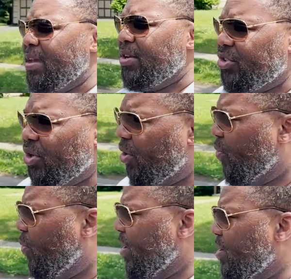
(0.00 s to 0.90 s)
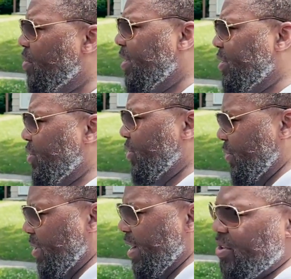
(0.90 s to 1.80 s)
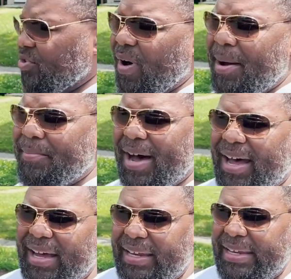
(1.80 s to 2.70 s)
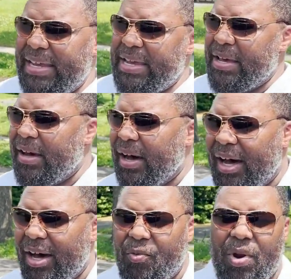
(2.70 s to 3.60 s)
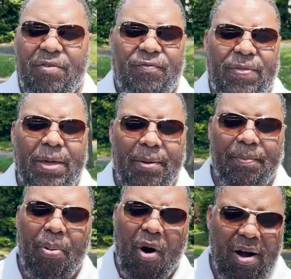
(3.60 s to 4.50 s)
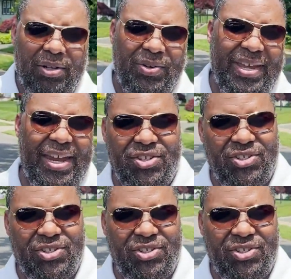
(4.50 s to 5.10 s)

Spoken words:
So we're going to drop by one of the park locations.